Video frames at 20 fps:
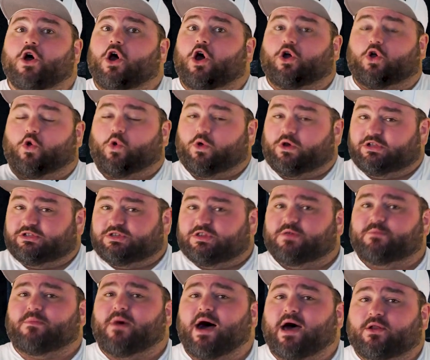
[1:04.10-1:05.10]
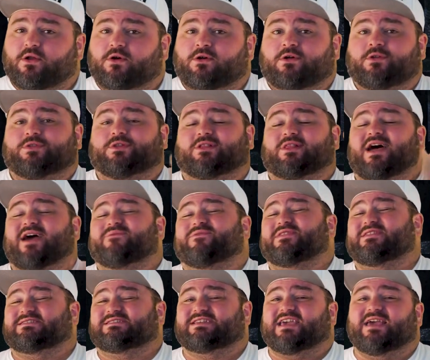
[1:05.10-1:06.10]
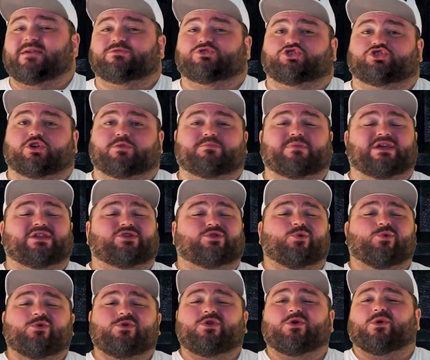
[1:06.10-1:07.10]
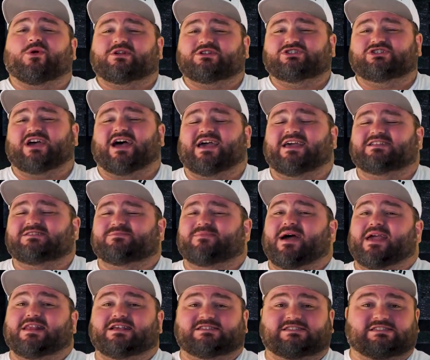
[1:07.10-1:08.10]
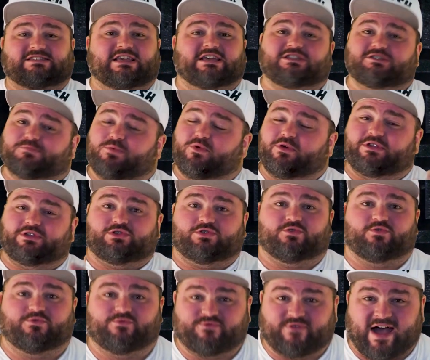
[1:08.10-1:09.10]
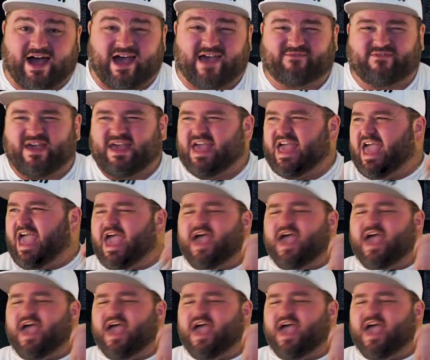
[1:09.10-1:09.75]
According to the model, the line for this game should be New York Giants minus 6.25.